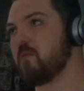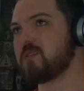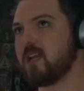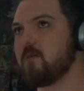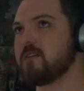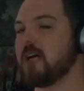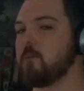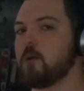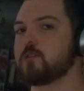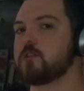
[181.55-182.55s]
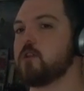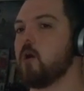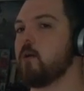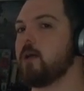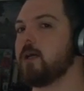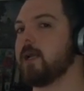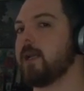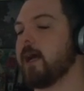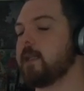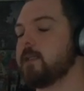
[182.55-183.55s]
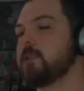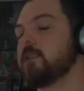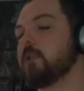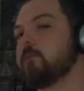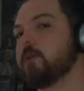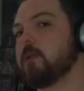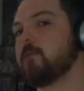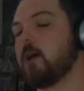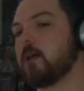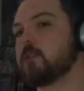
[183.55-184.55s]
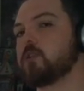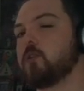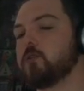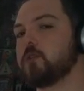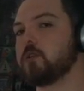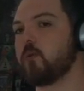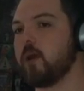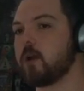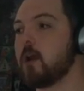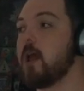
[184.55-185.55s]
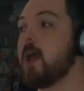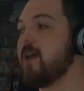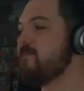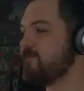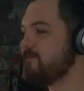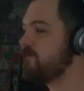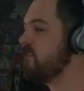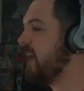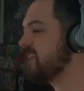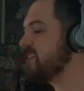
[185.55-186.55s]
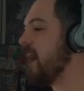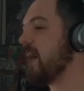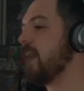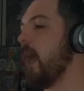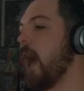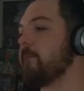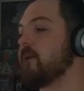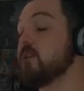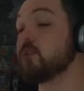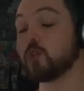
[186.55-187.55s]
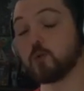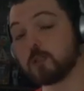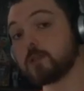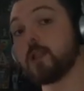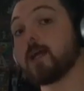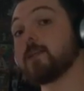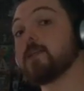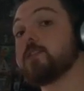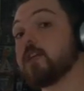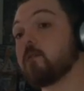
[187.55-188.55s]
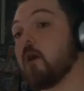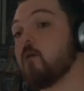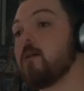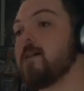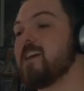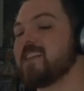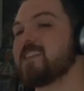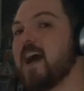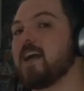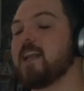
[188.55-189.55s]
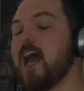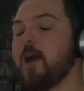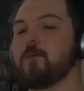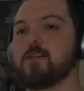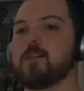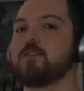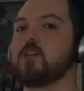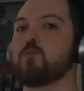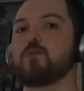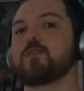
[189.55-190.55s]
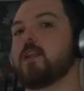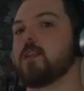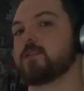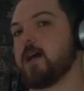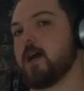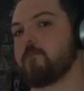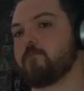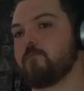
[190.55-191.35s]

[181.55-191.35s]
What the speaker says: So now we're talking about it snowing on an island in the middle of August, close to the equator. That's not going to happen, so you would select 0. It's not going to happen 0% of the time.